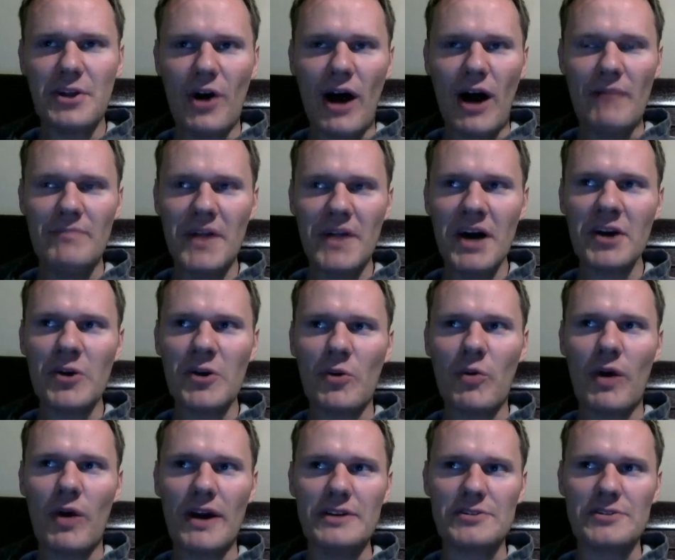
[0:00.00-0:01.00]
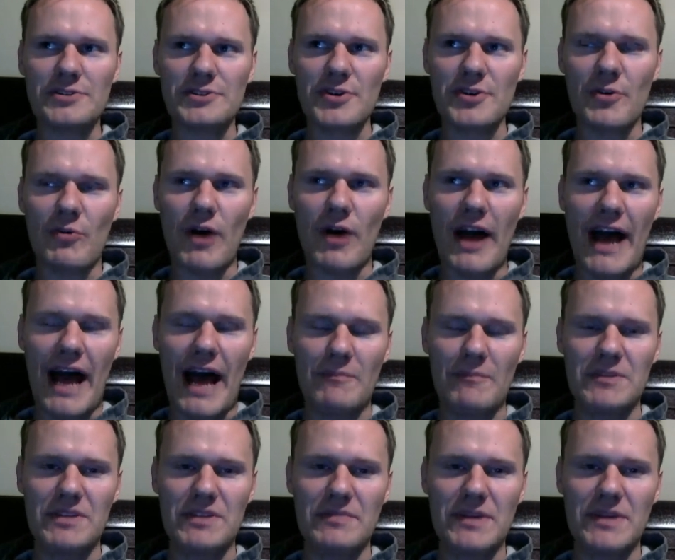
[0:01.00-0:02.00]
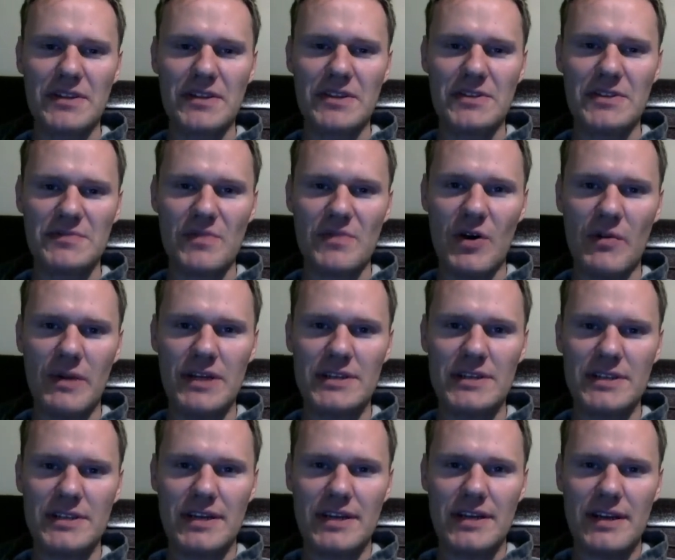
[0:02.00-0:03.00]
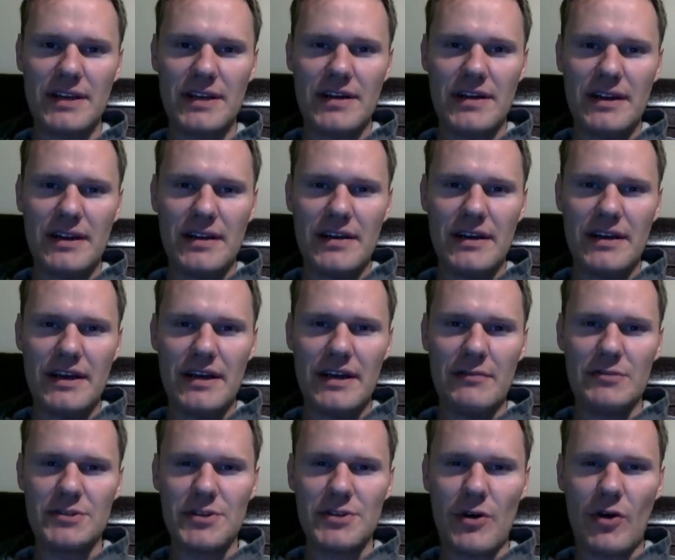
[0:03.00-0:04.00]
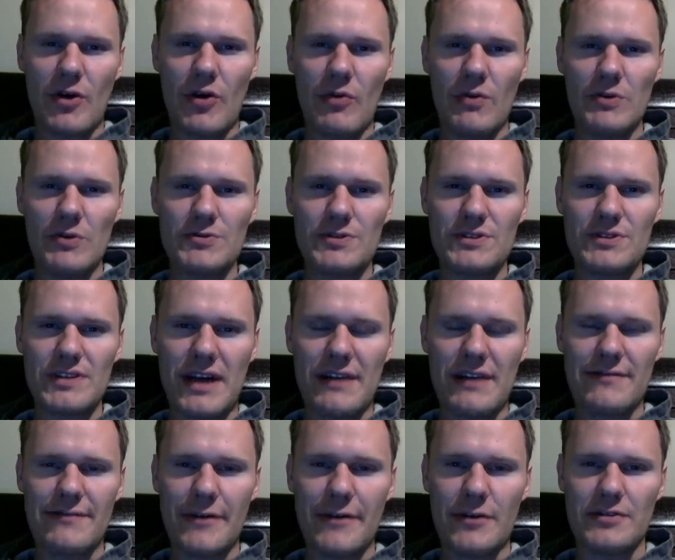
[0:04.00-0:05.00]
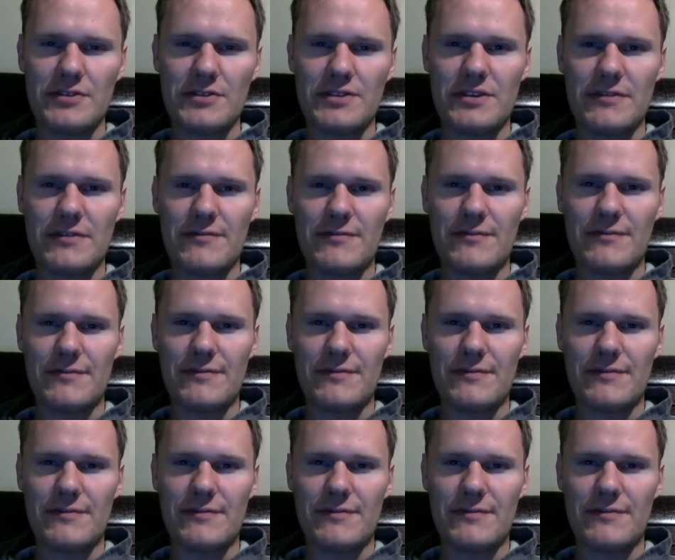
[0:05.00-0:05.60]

I'm not quite sure what happened to me in this moment. It was almost, I felt as if